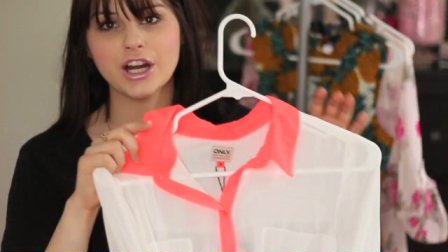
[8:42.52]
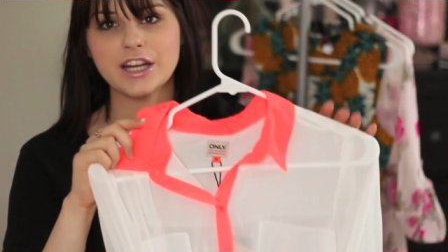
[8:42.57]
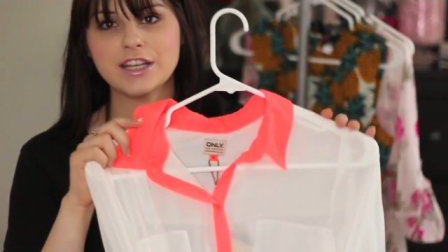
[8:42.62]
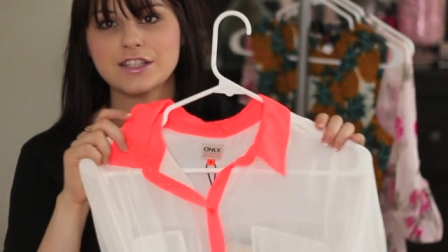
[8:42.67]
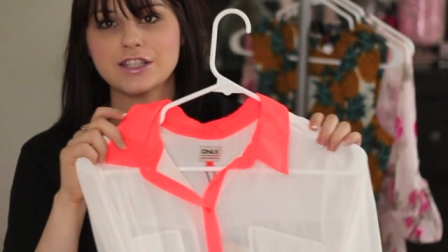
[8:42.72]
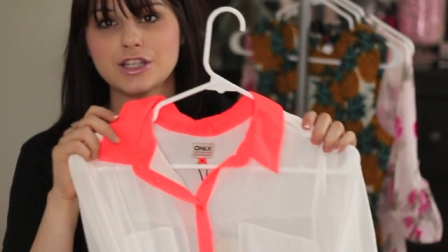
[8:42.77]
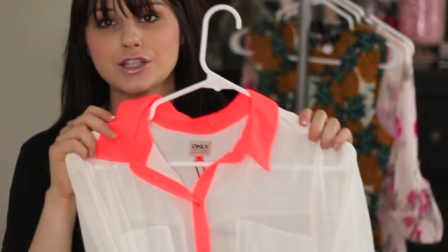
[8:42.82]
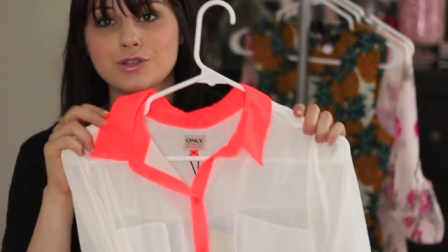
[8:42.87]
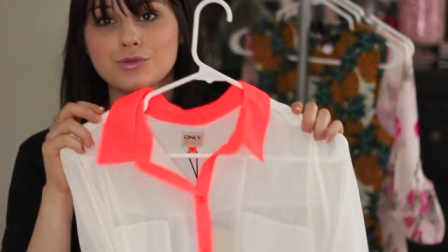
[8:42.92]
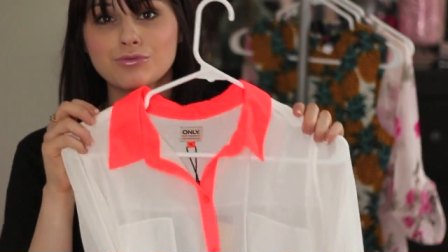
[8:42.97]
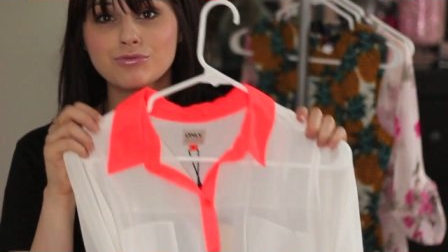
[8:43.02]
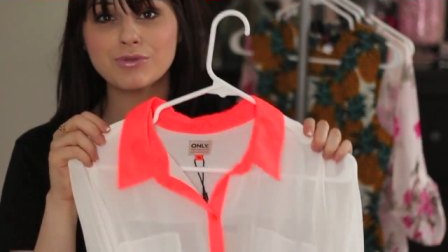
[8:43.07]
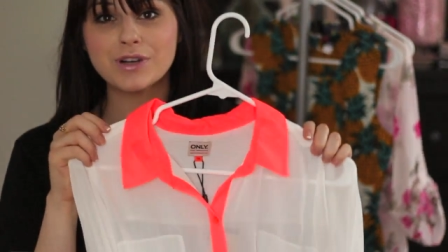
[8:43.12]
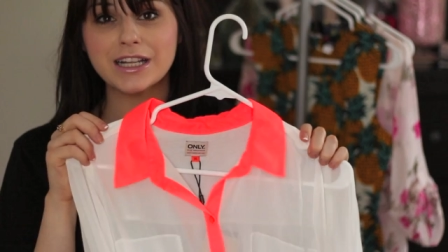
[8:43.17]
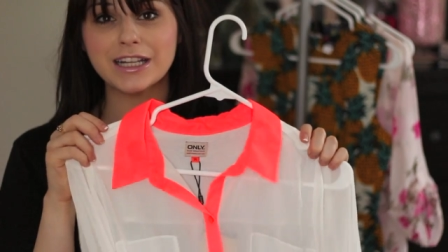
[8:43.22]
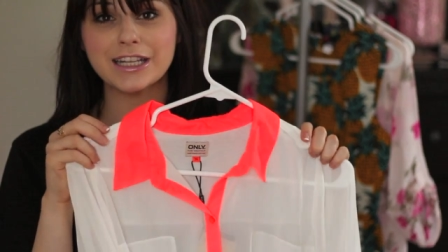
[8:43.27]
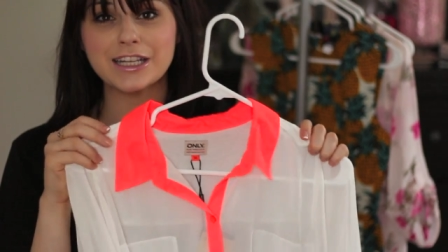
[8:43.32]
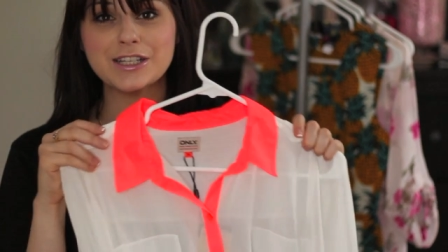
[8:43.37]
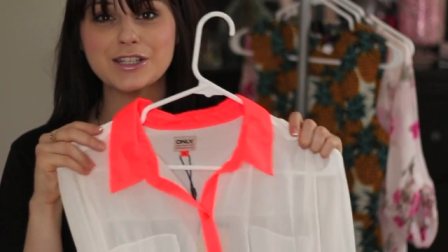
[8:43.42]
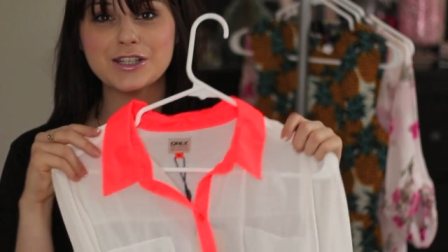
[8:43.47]
is this
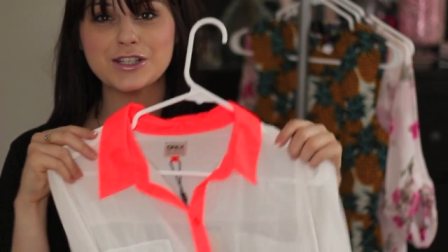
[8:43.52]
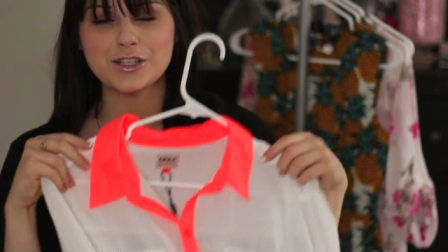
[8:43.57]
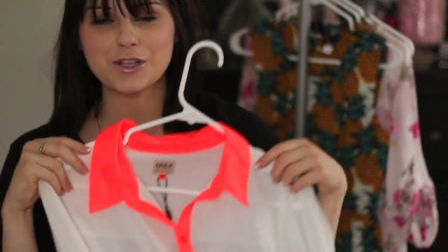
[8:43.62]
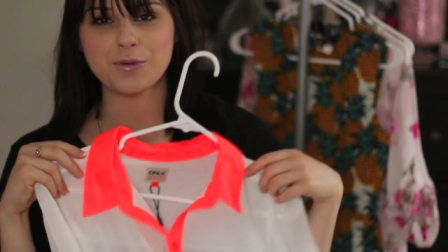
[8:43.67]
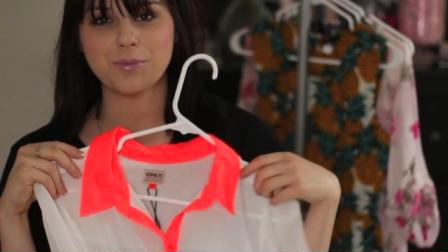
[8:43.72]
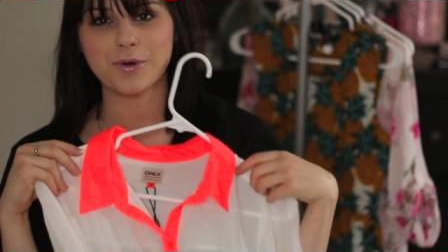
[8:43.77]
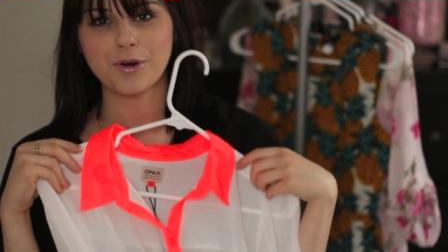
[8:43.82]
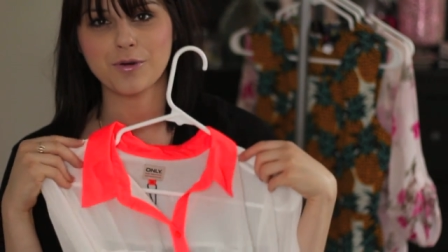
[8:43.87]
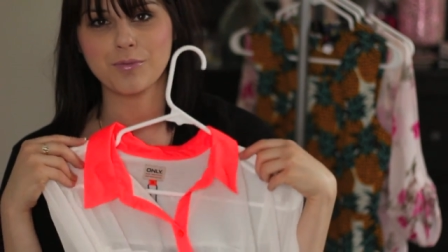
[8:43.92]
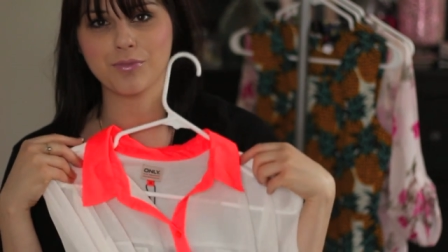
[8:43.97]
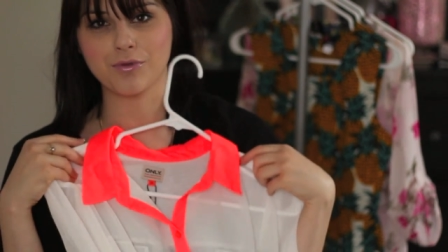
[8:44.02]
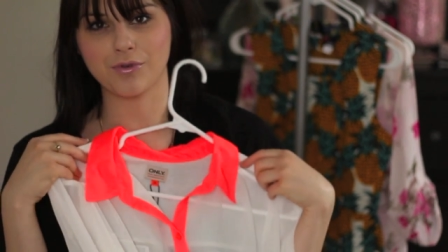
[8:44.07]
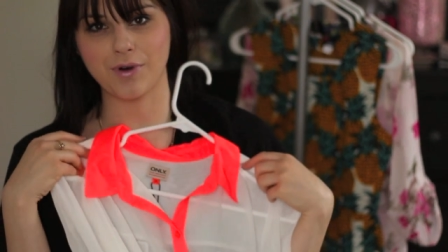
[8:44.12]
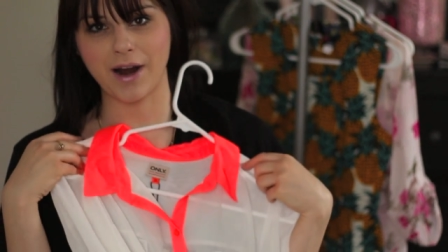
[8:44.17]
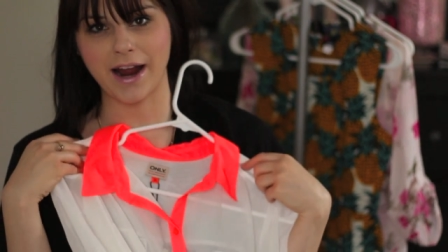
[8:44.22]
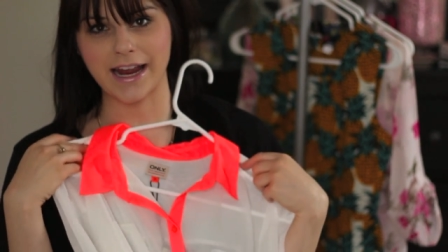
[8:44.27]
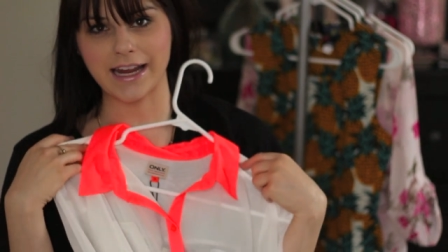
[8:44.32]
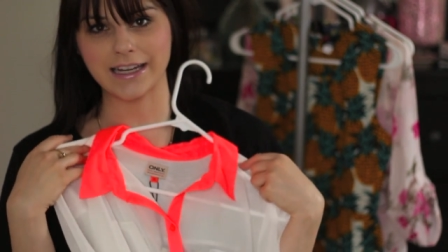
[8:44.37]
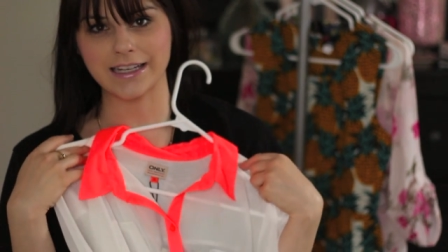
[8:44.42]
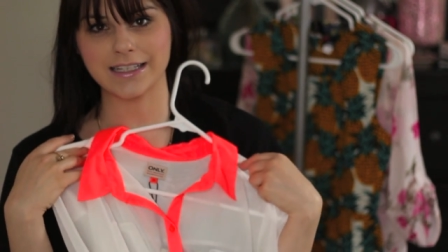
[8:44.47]
really super
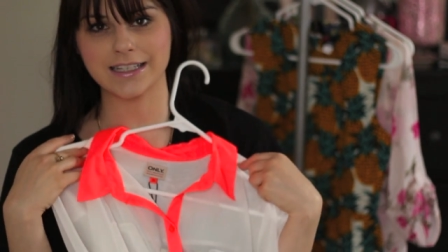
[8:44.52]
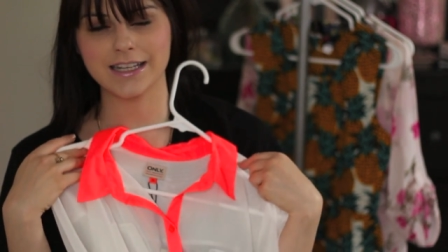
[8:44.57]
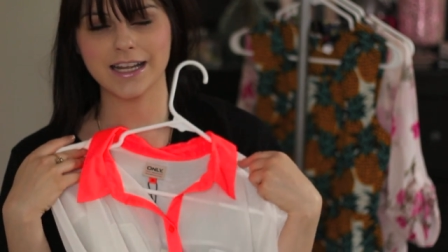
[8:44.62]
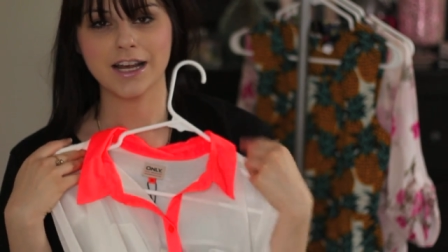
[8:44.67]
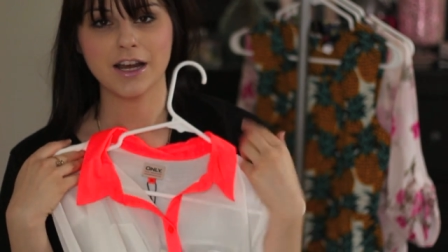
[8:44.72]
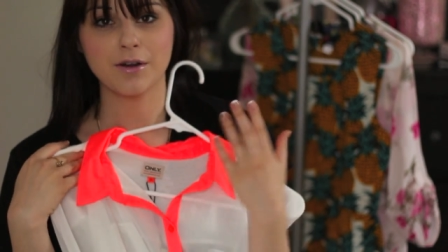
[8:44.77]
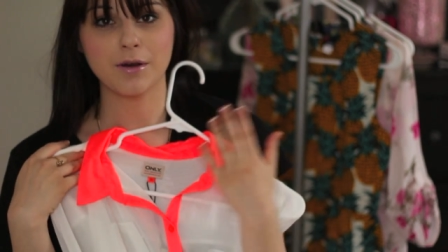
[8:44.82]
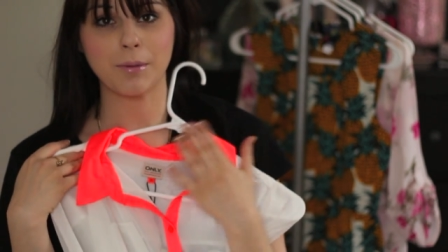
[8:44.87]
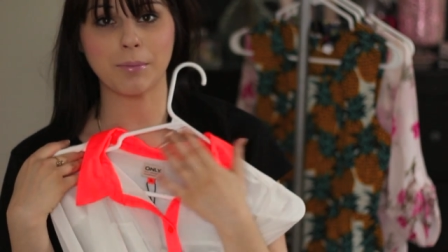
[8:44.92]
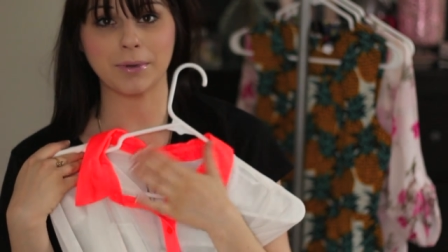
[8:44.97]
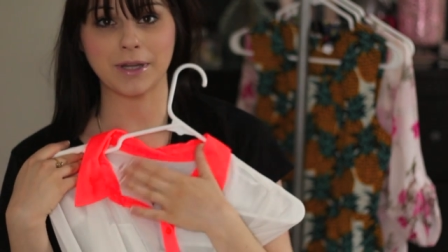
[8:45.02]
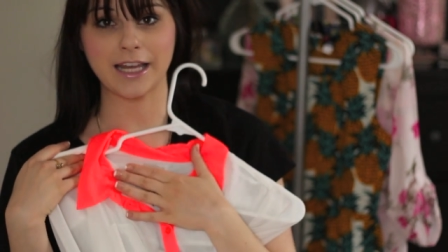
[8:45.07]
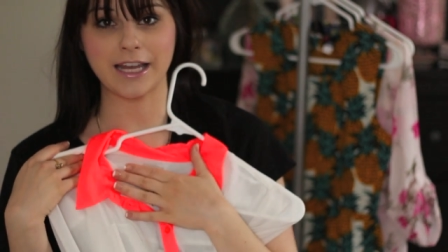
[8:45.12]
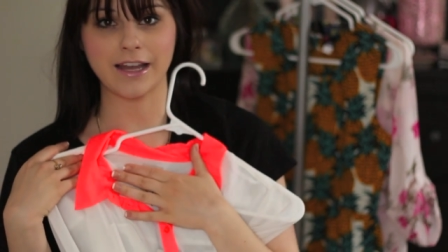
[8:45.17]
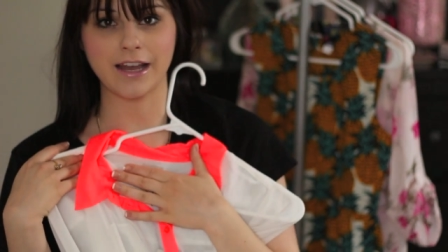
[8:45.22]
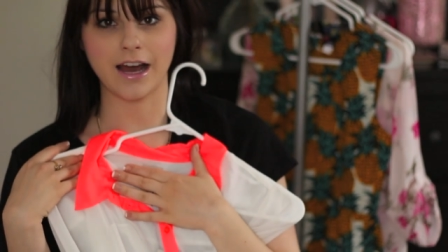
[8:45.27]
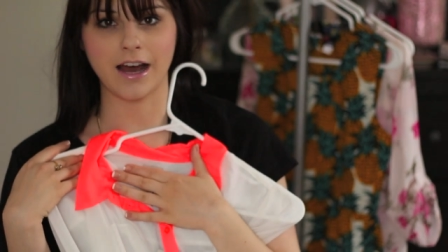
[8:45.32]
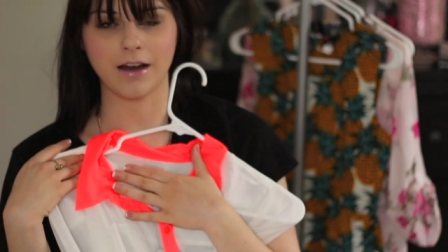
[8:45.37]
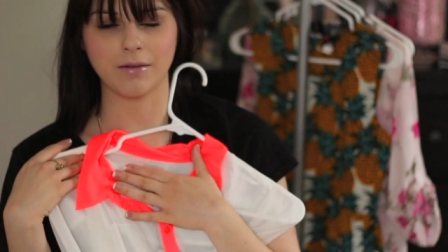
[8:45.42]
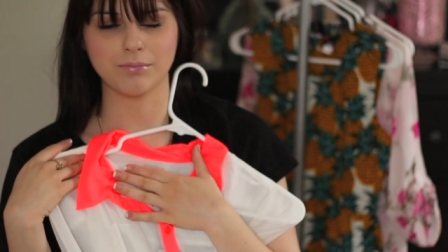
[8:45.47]
bright
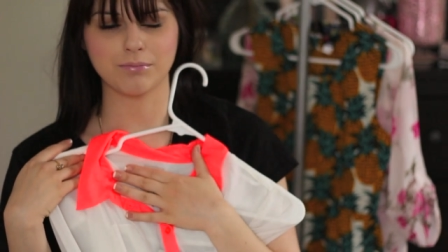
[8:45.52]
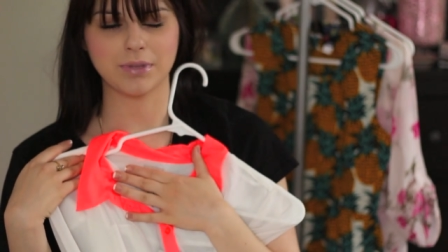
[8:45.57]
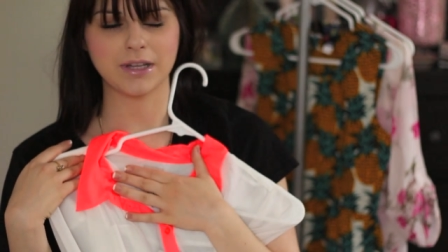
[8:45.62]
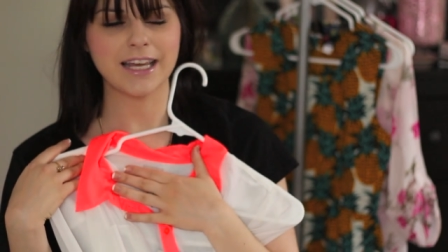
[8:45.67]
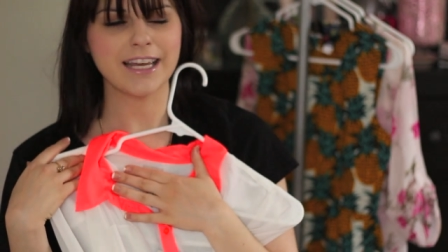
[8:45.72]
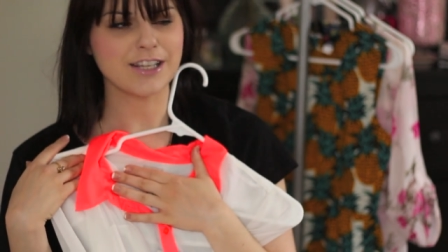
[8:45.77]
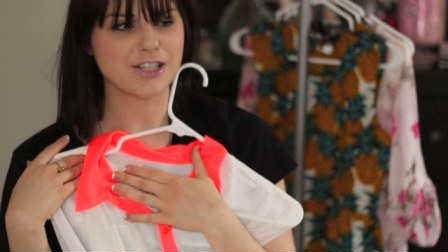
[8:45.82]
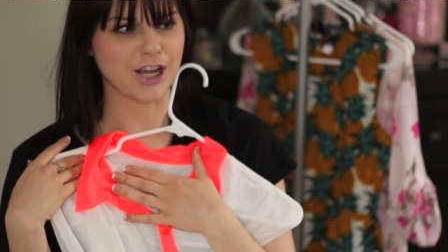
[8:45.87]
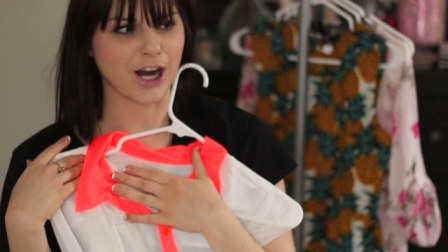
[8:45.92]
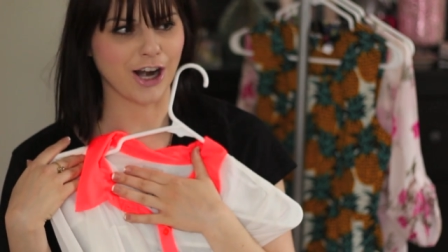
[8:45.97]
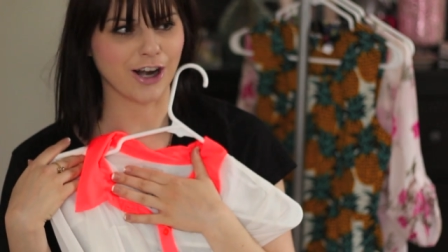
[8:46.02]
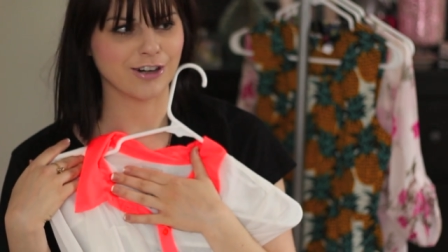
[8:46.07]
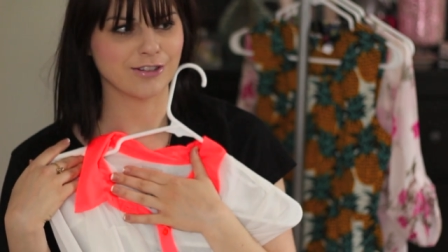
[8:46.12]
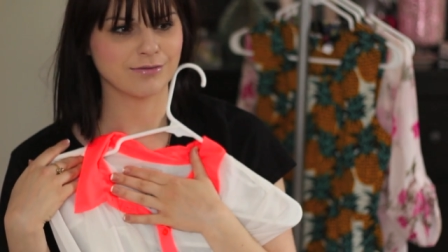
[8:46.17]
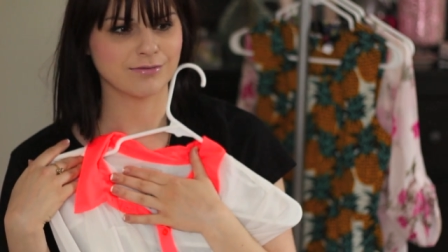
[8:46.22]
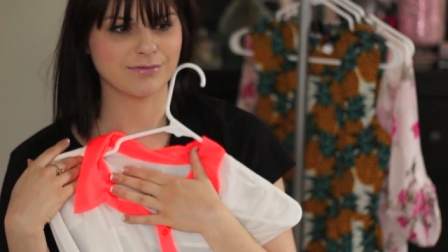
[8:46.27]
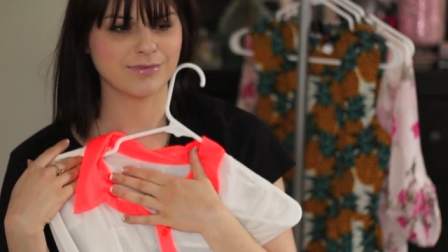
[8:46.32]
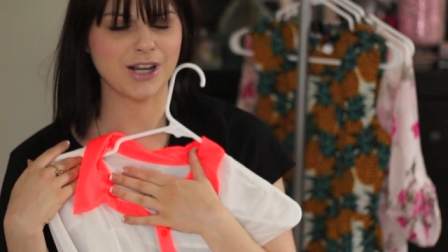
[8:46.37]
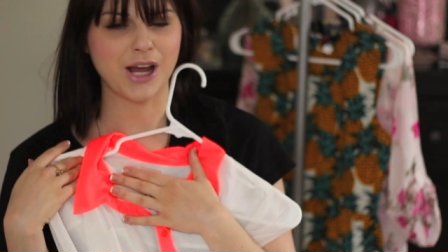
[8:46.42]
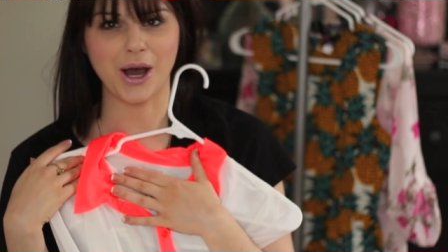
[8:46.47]
bla uh, blazer.
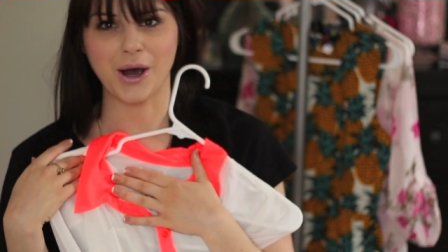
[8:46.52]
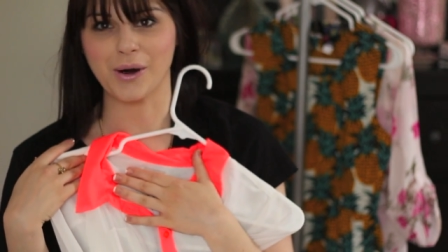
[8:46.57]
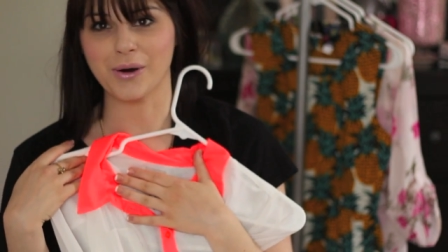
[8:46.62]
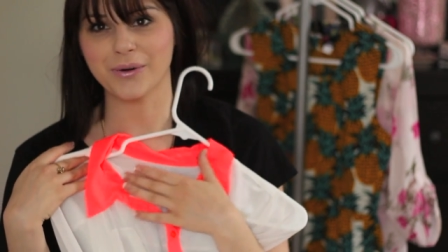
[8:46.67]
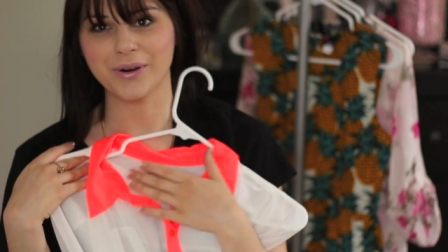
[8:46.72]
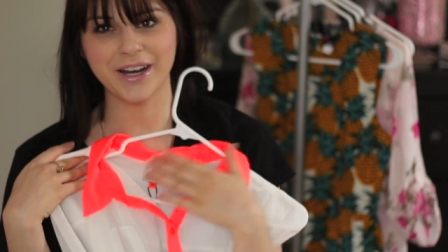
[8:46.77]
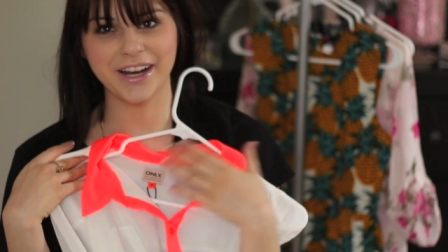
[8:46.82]
No.